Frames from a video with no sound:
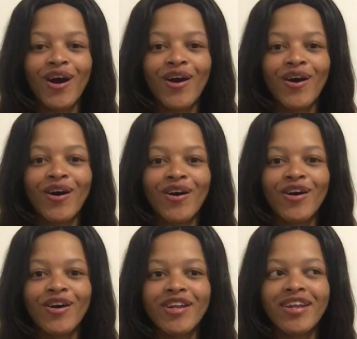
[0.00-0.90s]

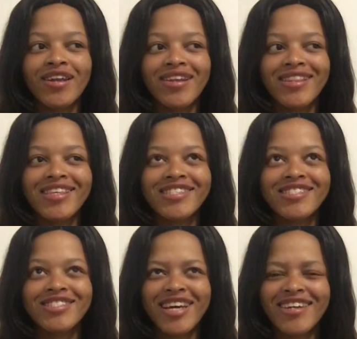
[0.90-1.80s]
on this
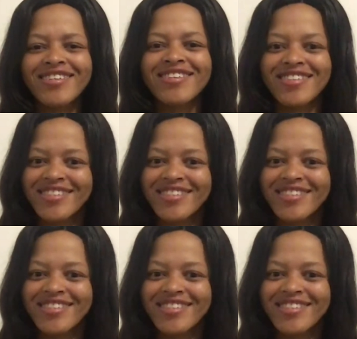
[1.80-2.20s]
channel.